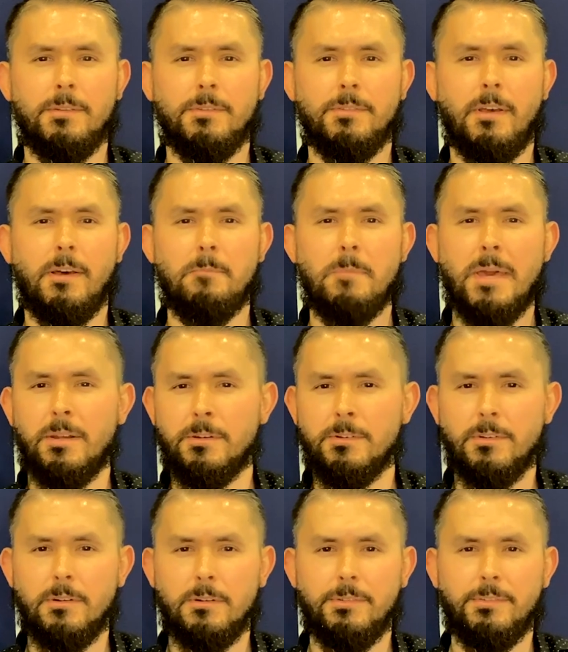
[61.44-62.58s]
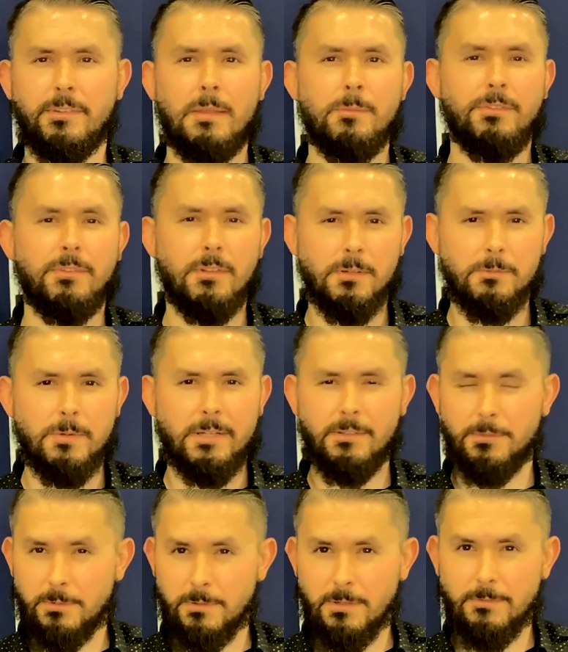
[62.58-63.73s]
is uh, manager CMC
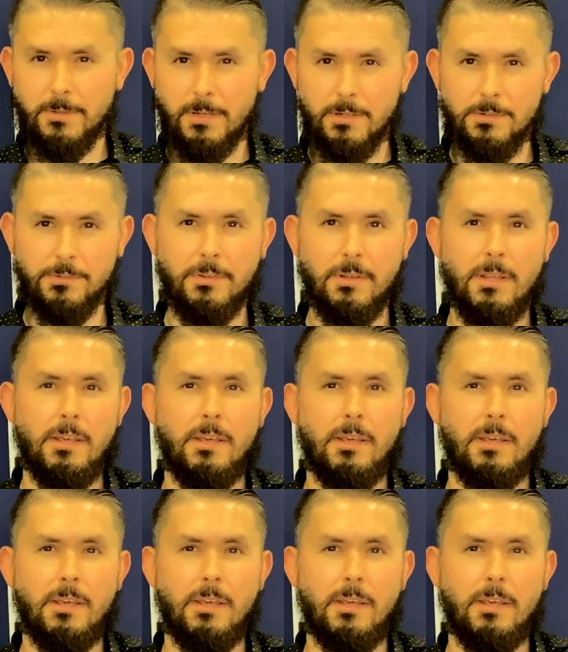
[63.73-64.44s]
regulatory affairs,